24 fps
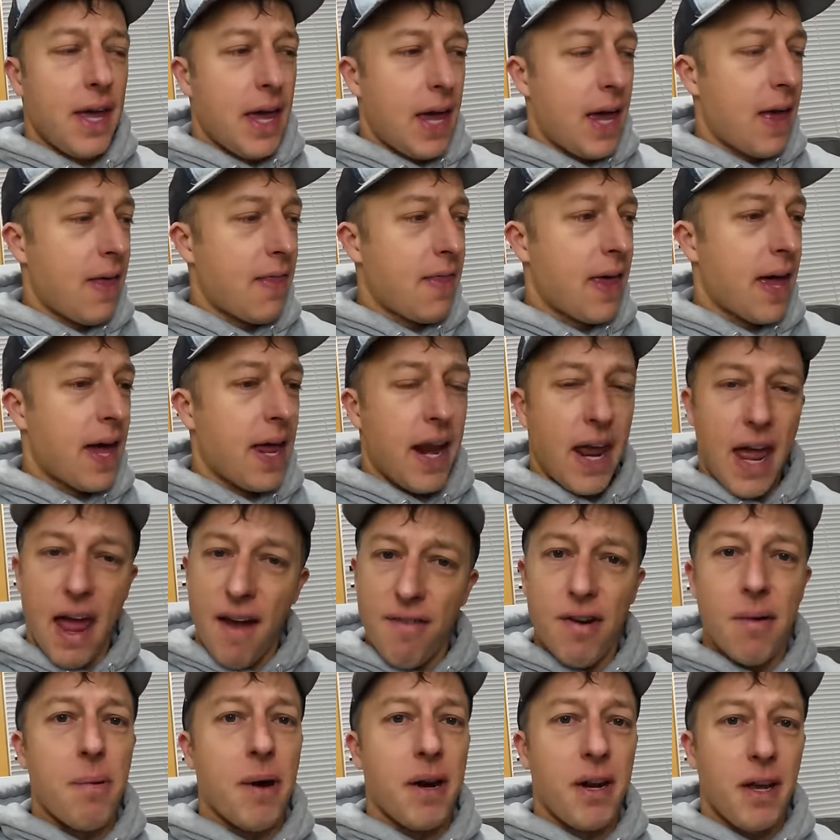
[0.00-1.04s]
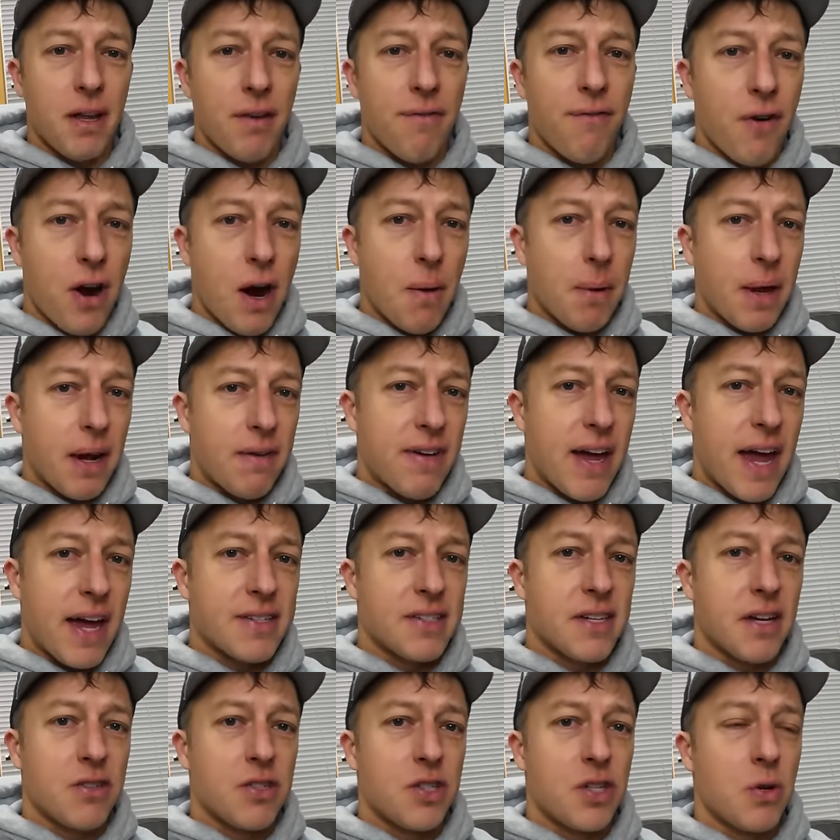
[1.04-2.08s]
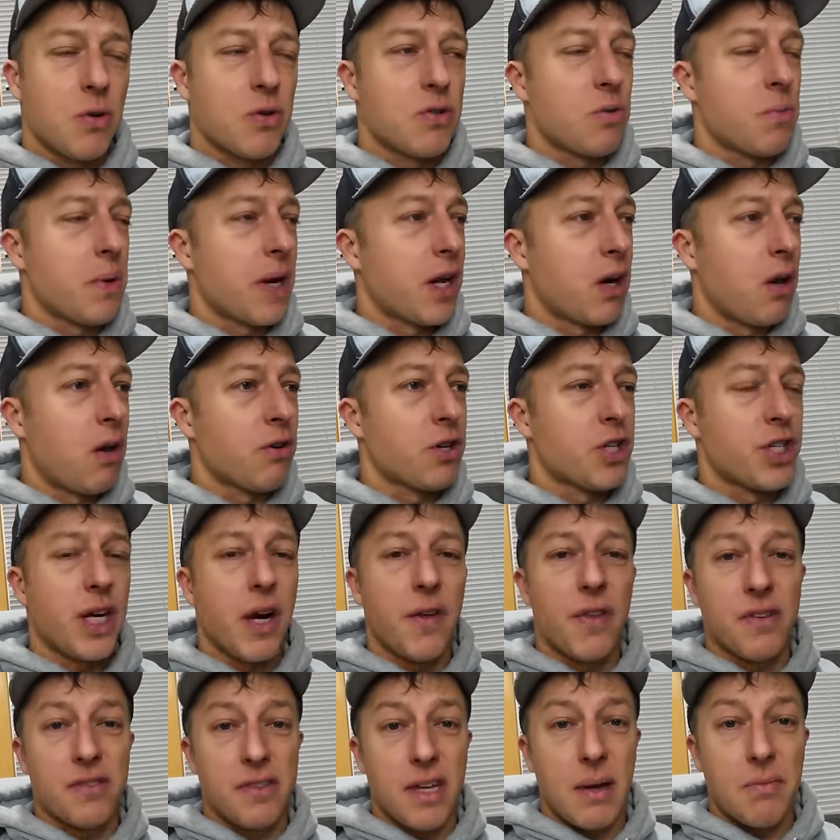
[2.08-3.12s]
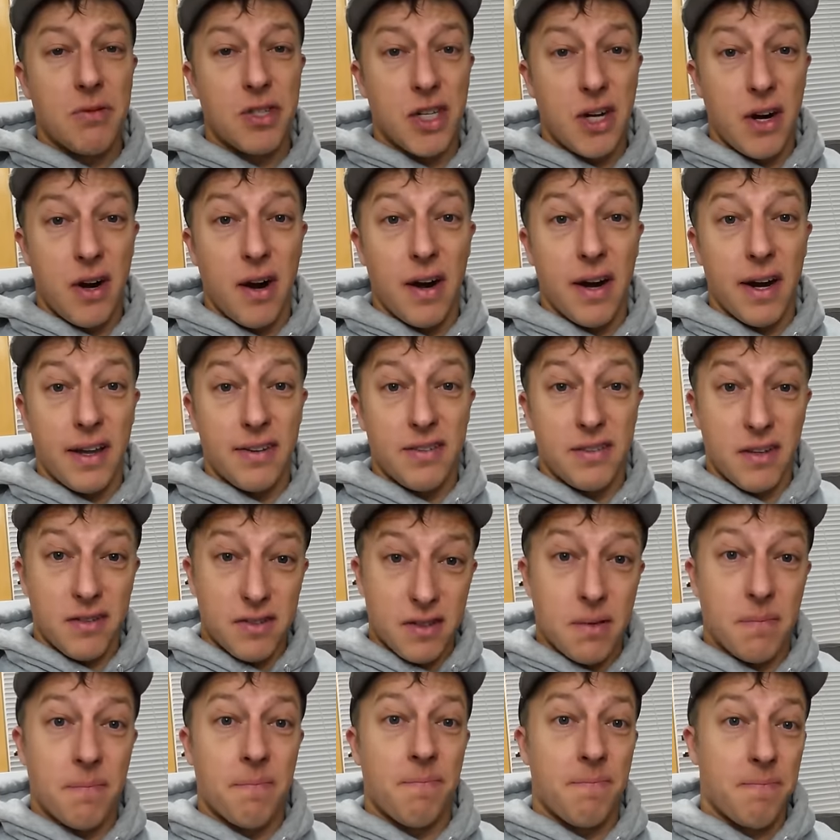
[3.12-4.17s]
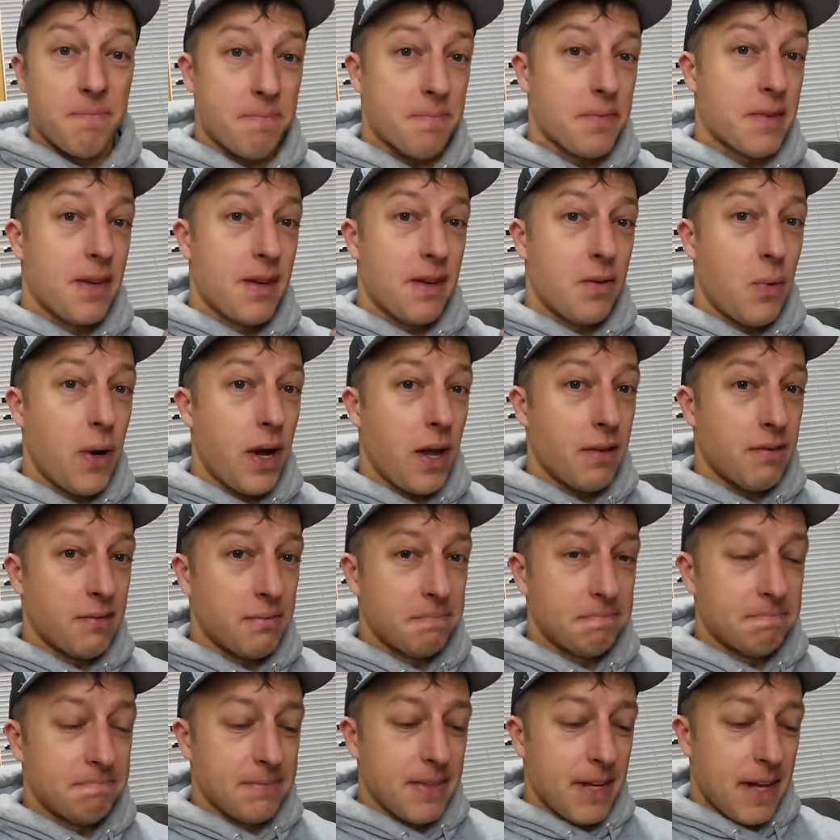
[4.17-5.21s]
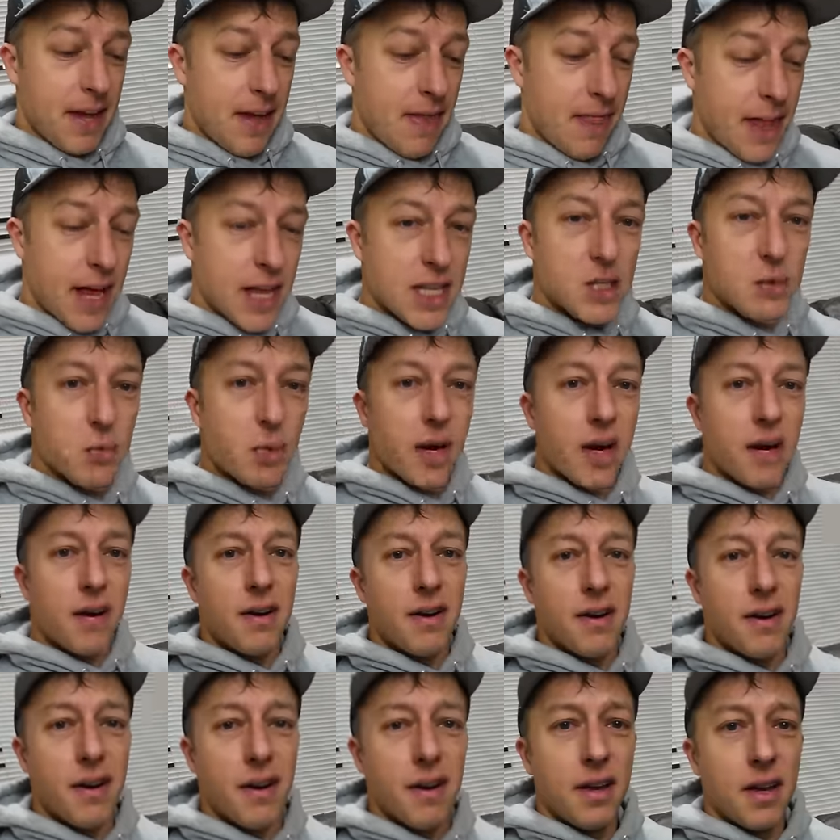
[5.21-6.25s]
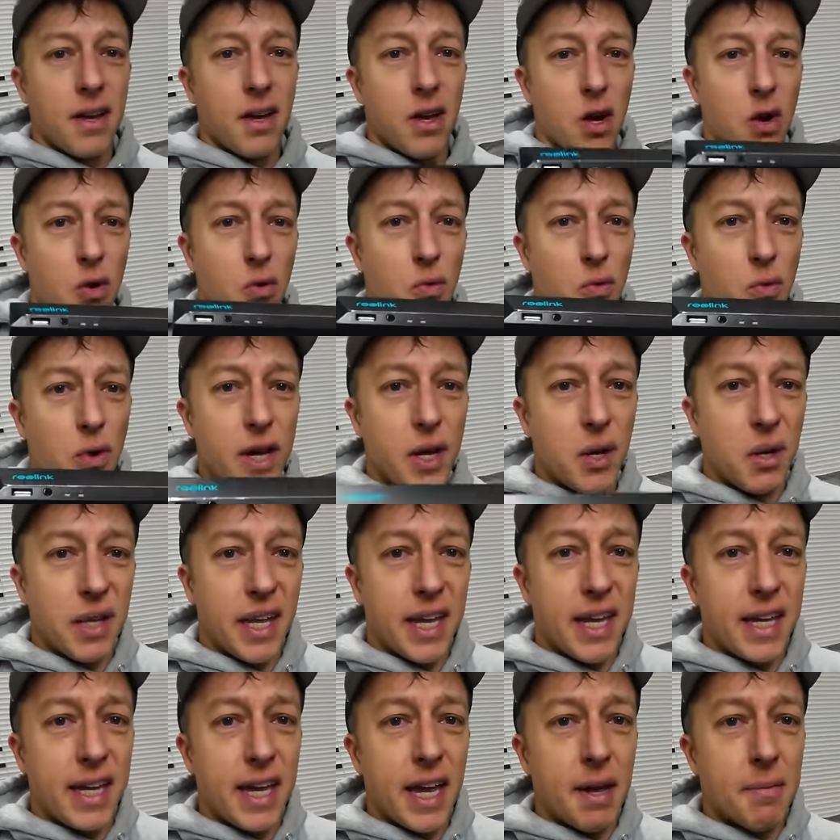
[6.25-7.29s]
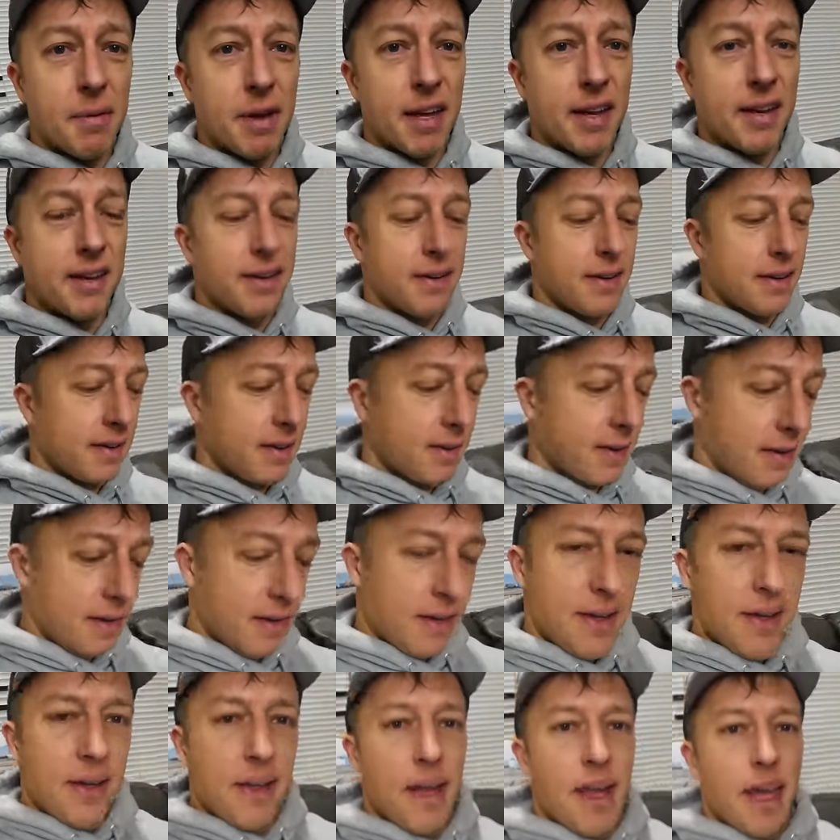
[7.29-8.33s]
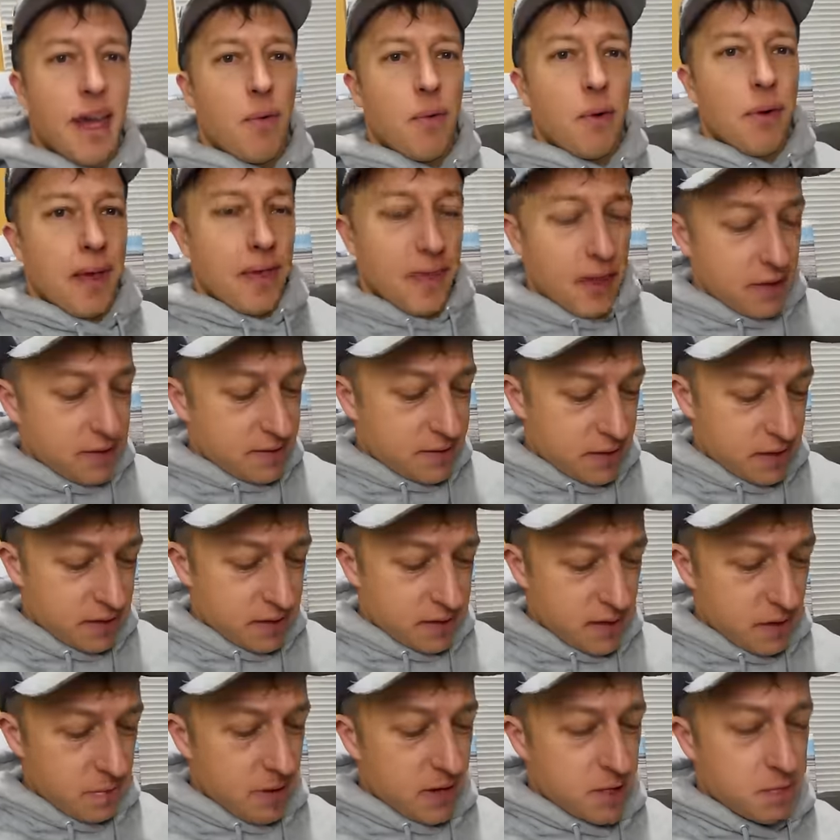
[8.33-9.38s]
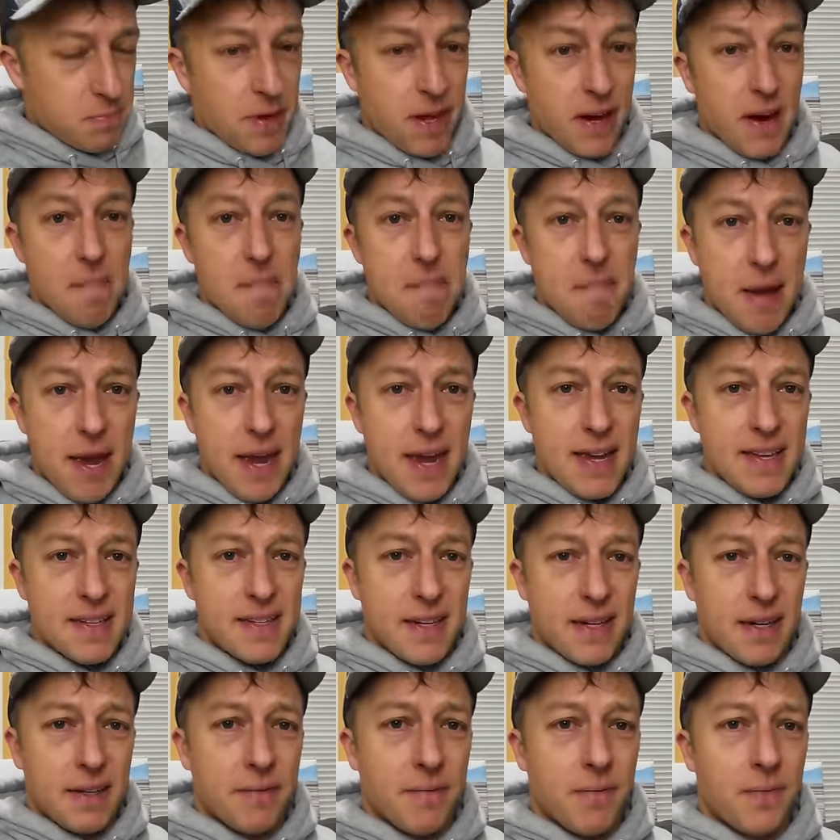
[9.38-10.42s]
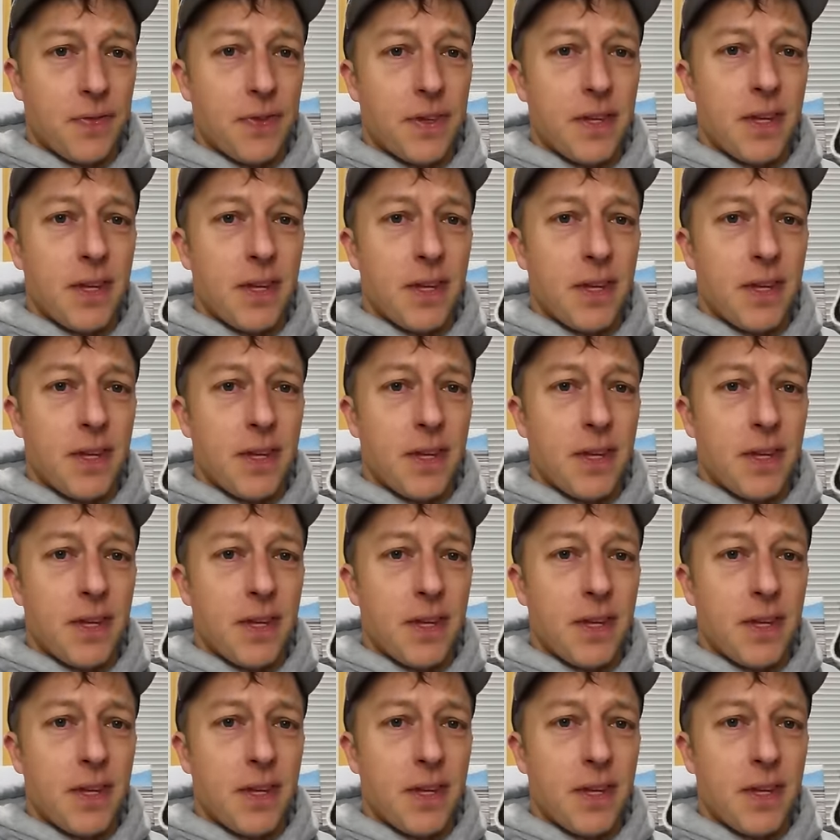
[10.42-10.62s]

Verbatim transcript: and that everybody on the farm can have access to so we can all share the same security system. Well, that's where Reolink came in. And this system has been amazing.